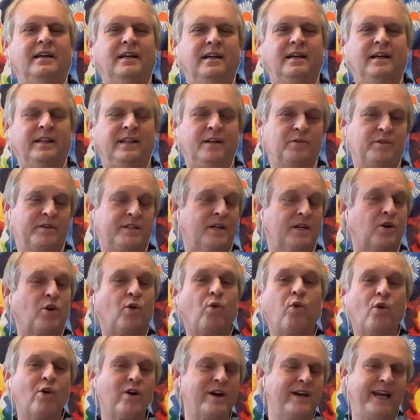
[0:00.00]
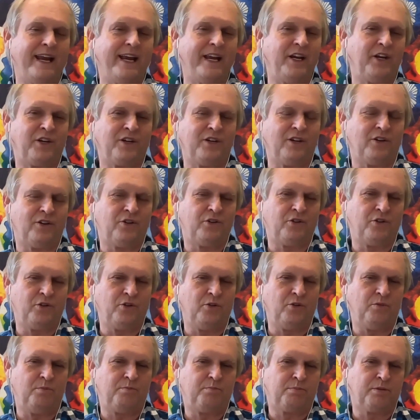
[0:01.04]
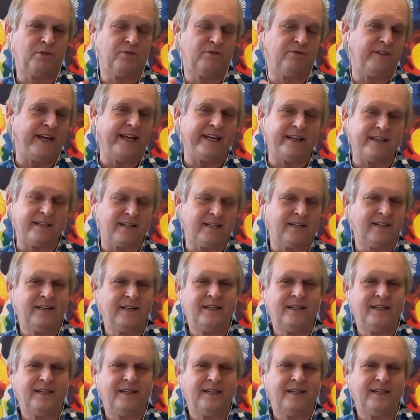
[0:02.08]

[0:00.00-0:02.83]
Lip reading: There was a coordination to prevent